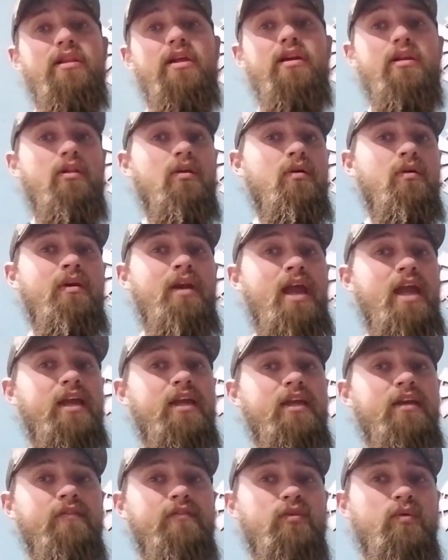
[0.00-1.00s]
let alone
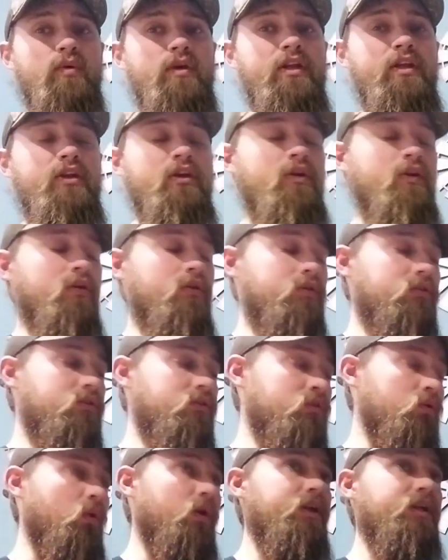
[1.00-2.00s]
negative
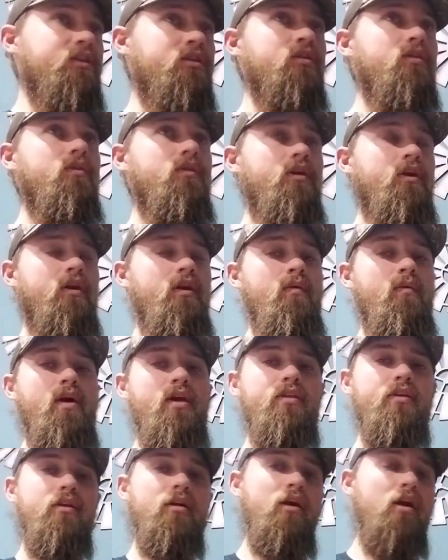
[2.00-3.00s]
22 degree
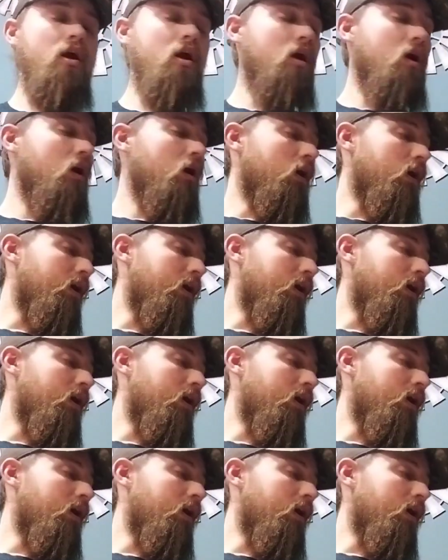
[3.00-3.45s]
weather.